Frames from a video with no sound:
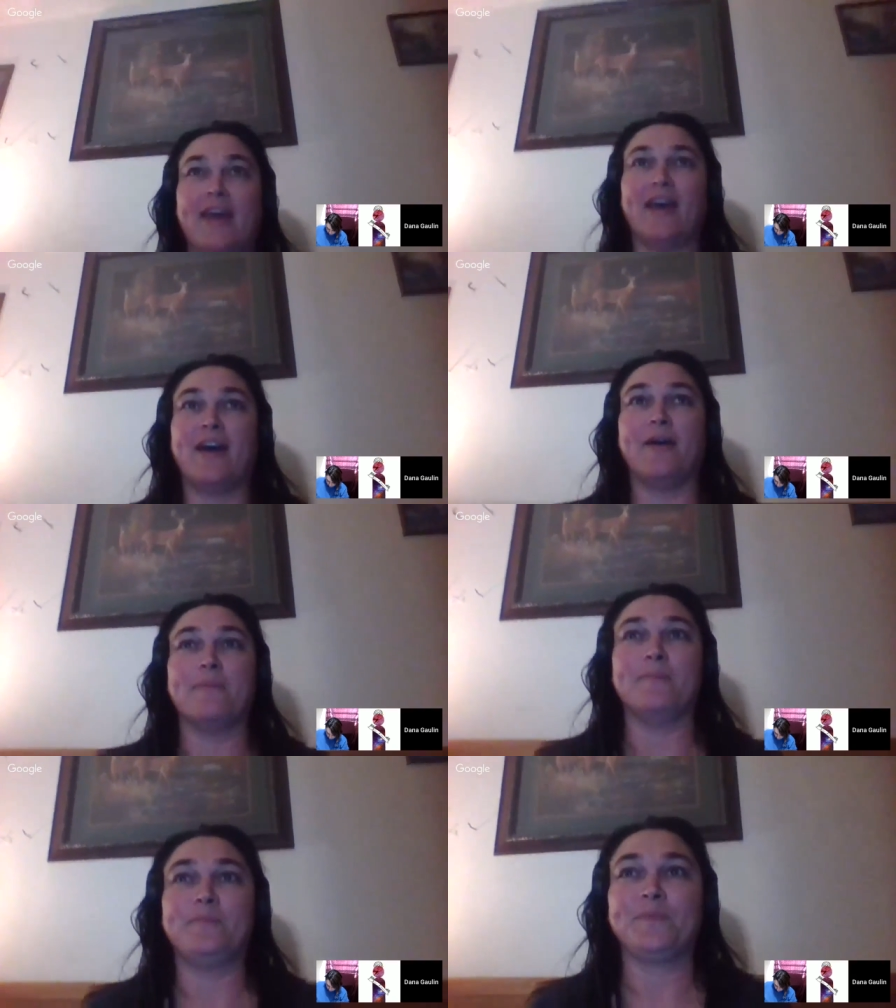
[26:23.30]

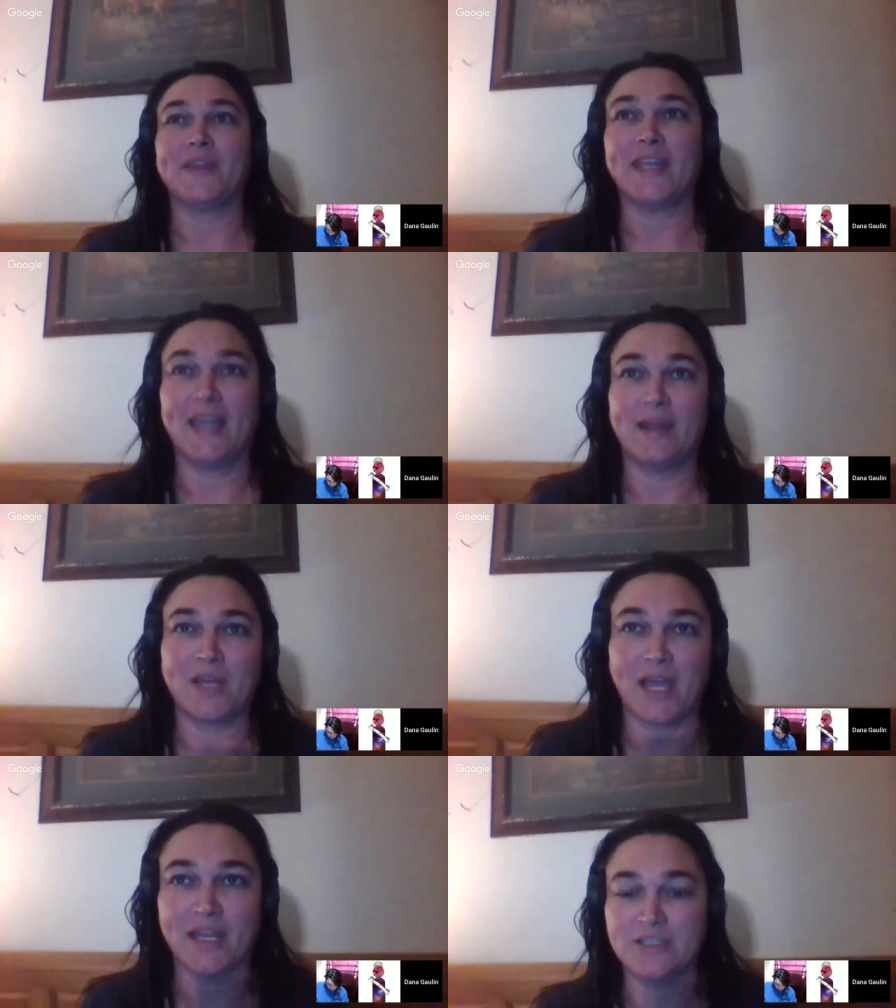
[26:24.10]
And I'm
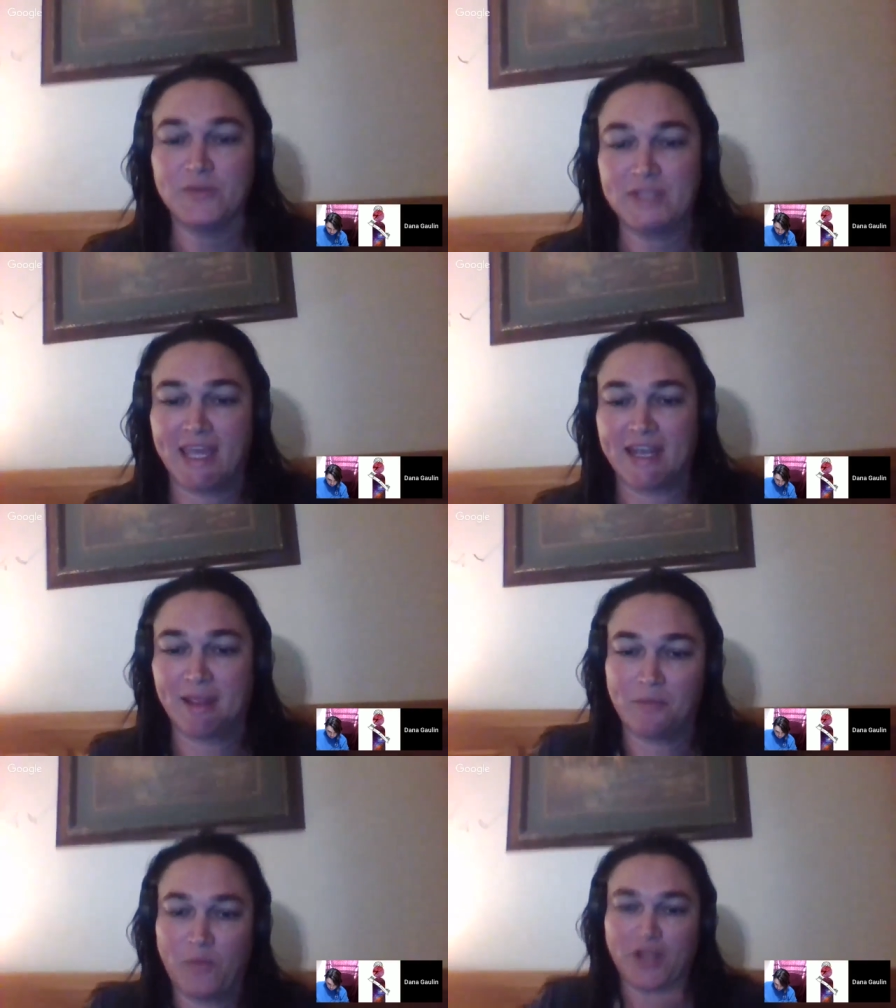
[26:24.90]
kind of doing that.
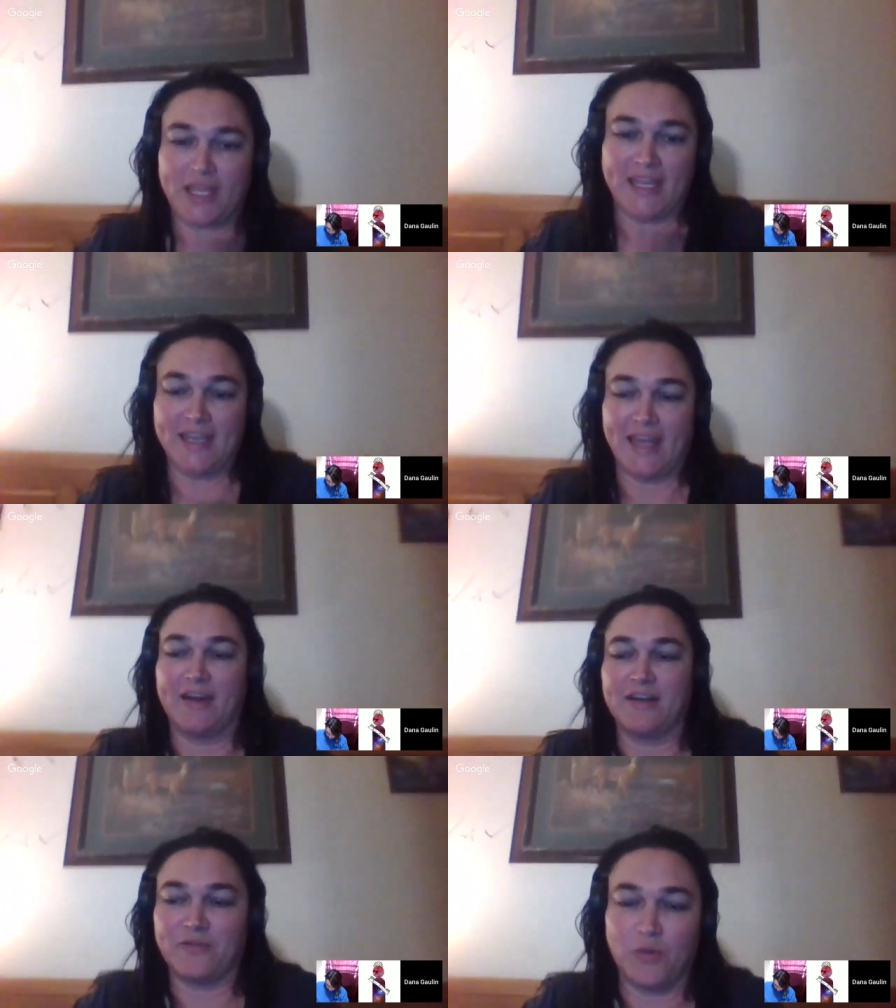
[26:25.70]
I'm working
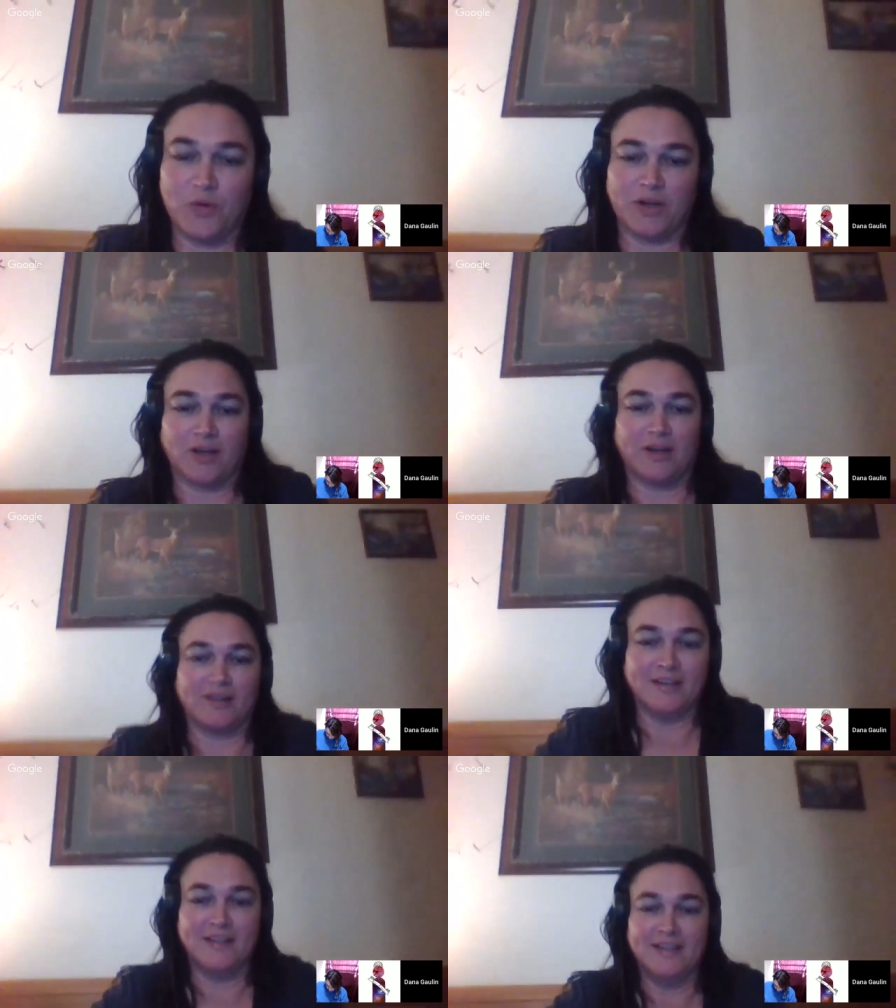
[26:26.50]
out of order
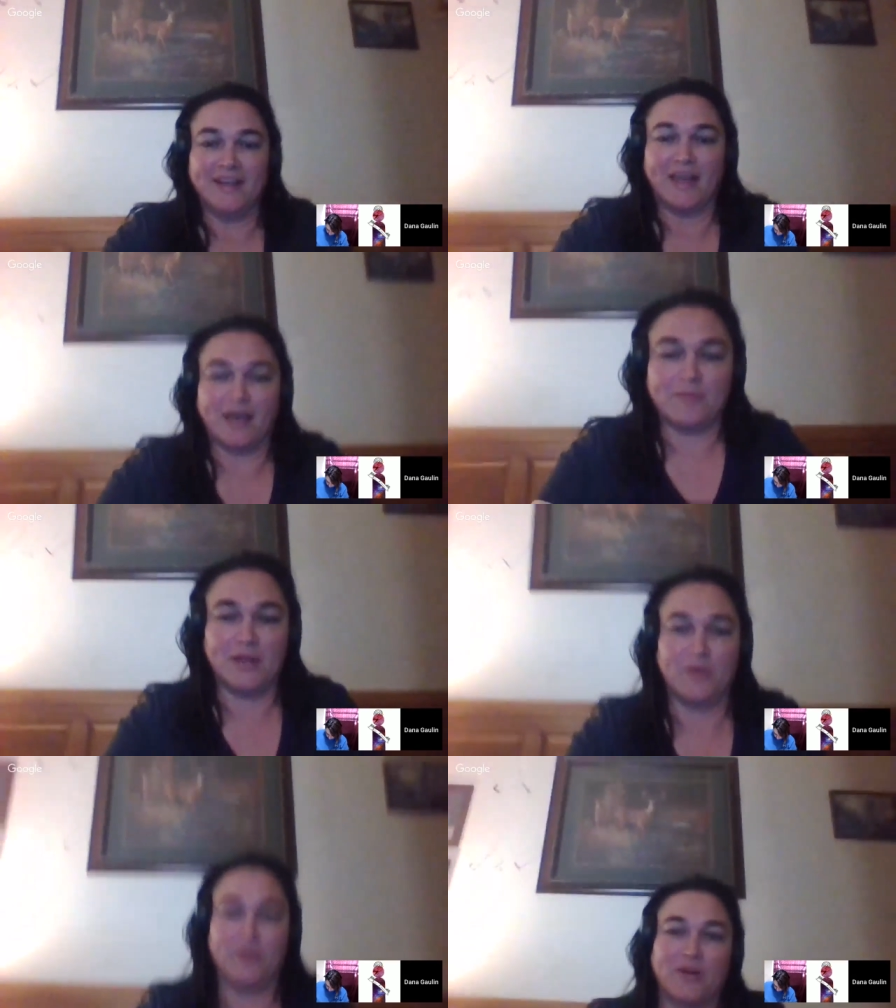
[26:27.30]

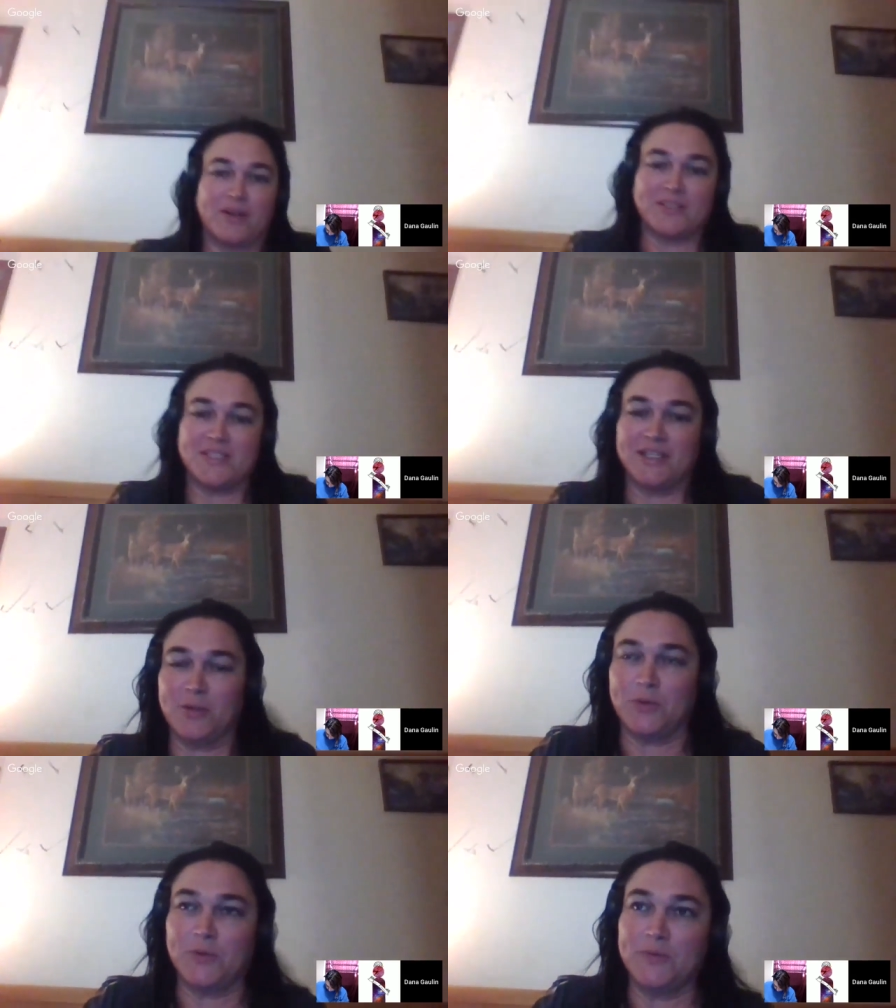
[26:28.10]
in order
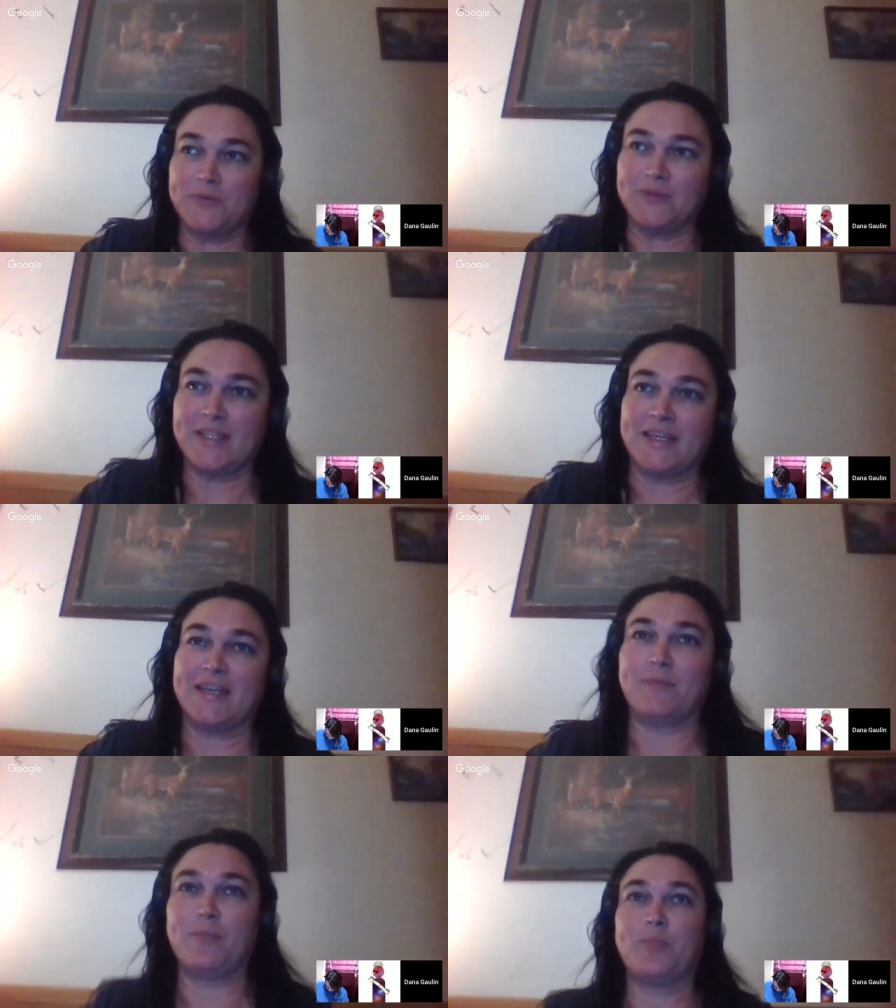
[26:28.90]
to
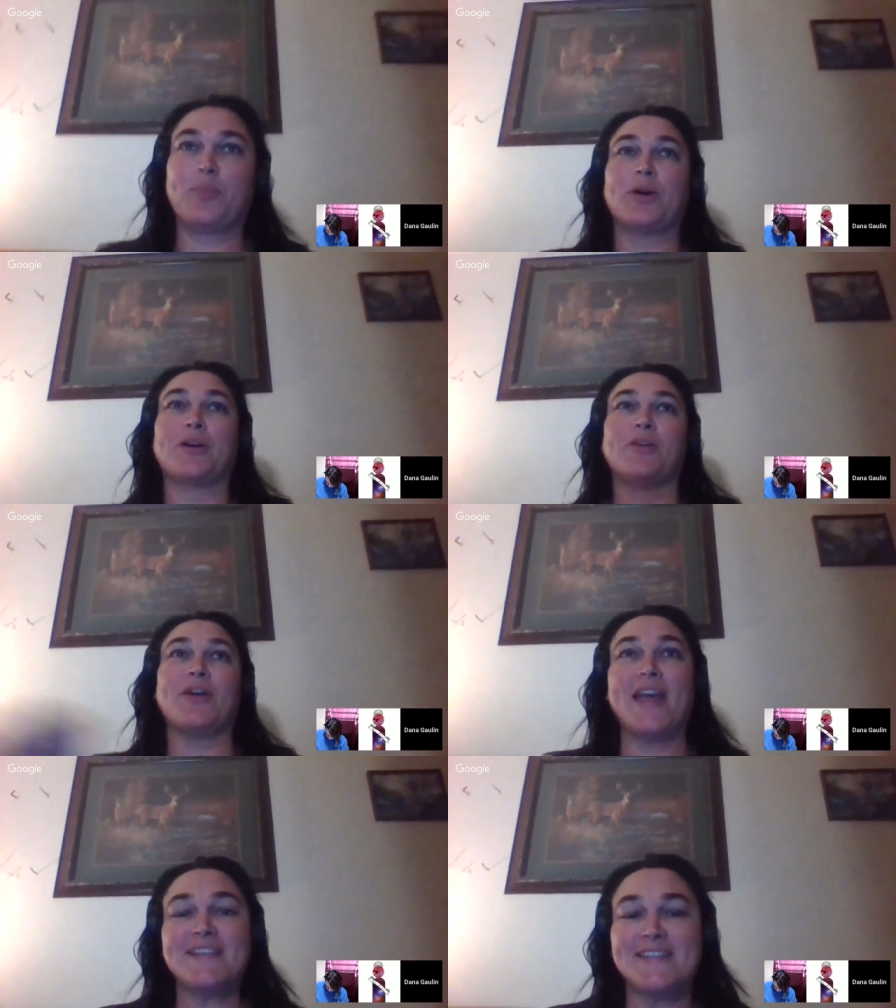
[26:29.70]

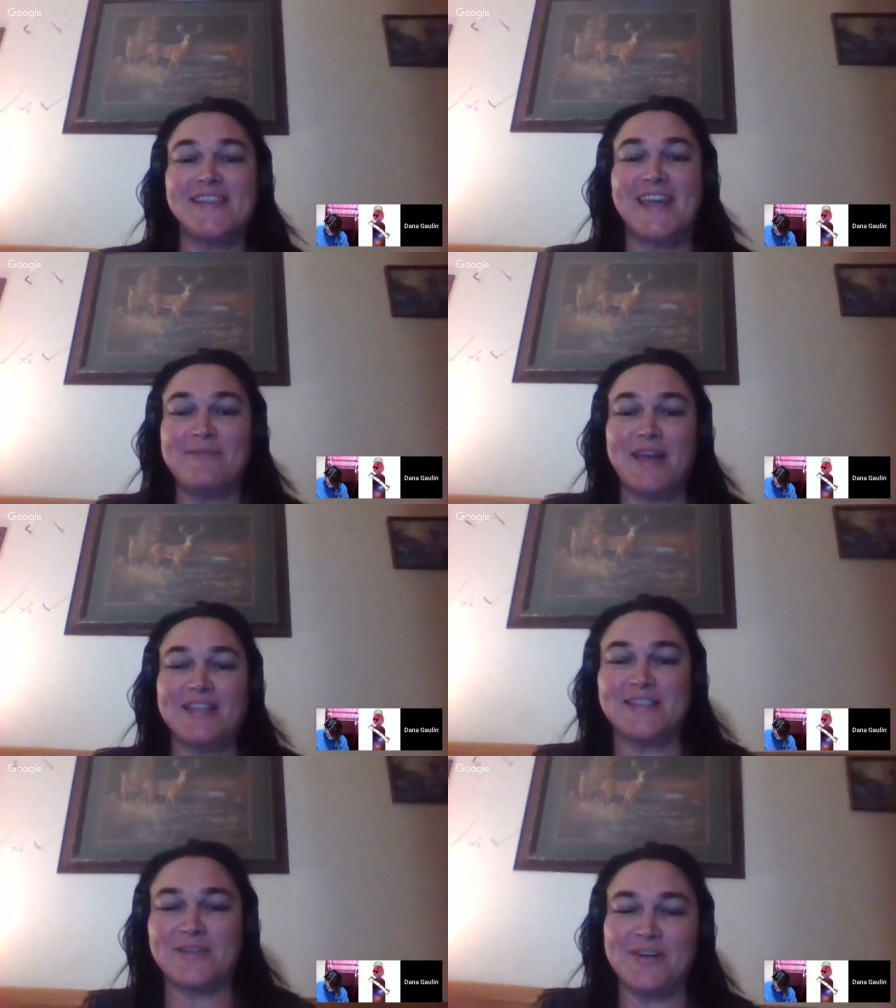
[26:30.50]
progress in my
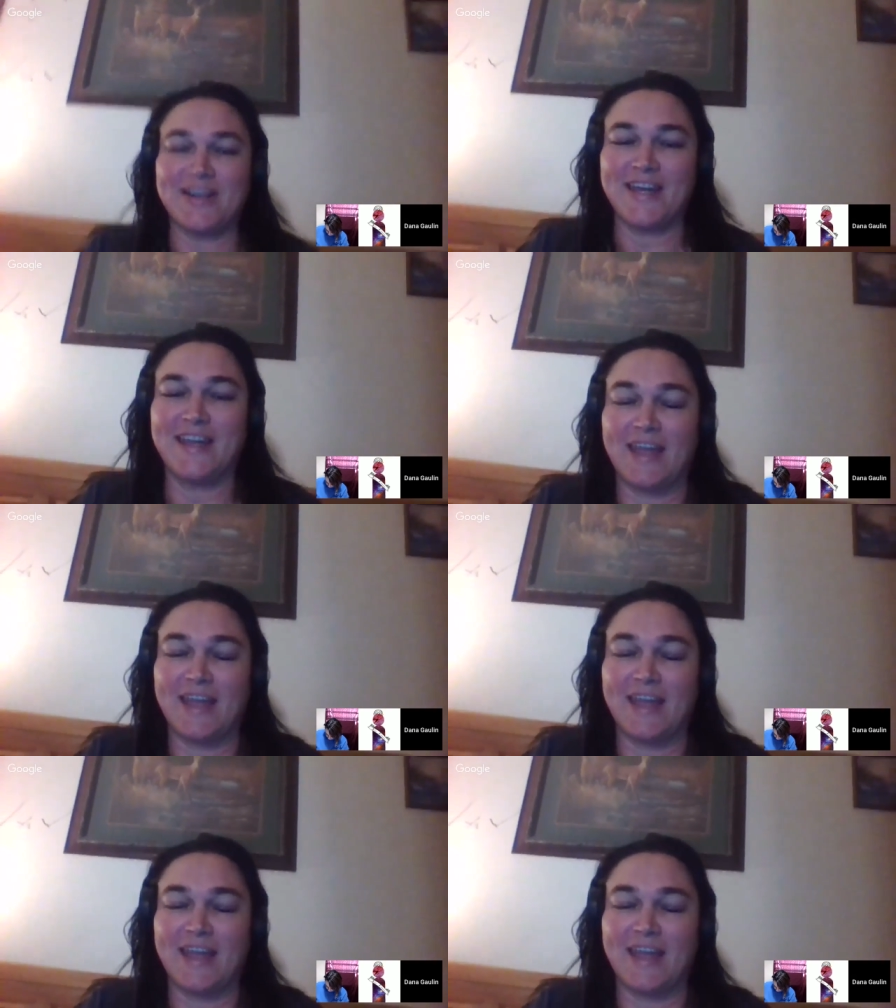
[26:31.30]
story.